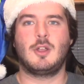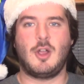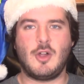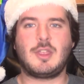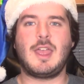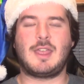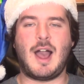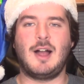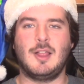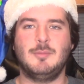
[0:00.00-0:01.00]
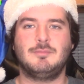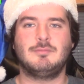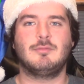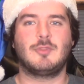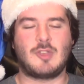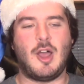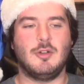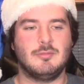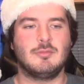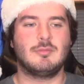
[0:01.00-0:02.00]
Okay, Gollum.
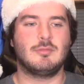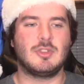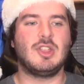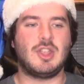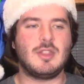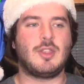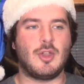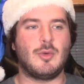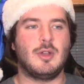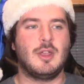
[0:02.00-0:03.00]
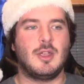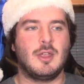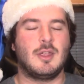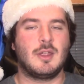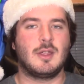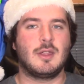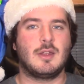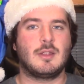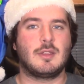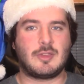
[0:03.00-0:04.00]
So, you can do
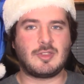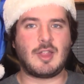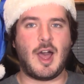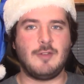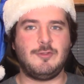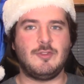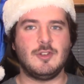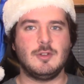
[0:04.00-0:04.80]
stuff.